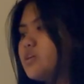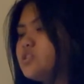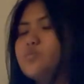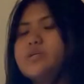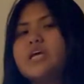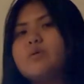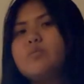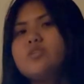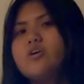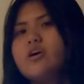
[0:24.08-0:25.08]
So we came up
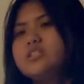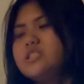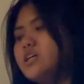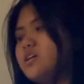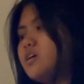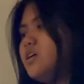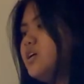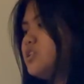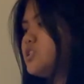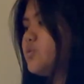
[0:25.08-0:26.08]
with our idea
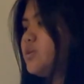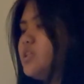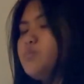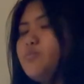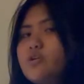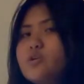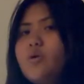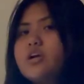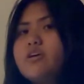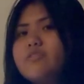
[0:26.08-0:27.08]
during the boil
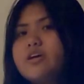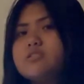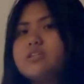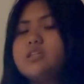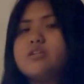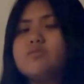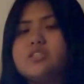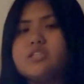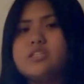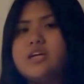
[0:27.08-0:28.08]
water advisory here at
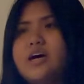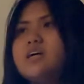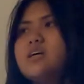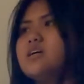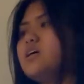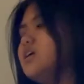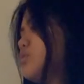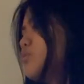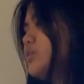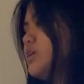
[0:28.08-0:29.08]
Virginia Tech.
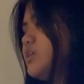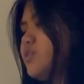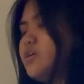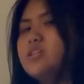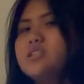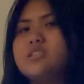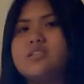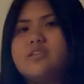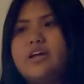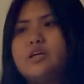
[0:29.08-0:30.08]
We noticed
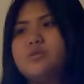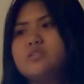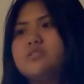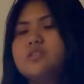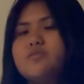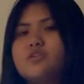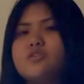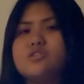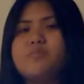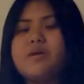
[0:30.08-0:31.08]
that it was difficult
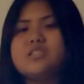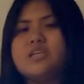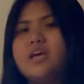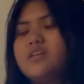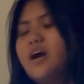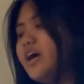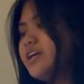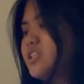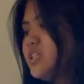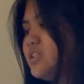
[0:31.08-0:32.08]
to maintain the
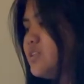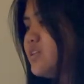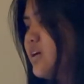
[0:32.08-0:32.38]
hygiene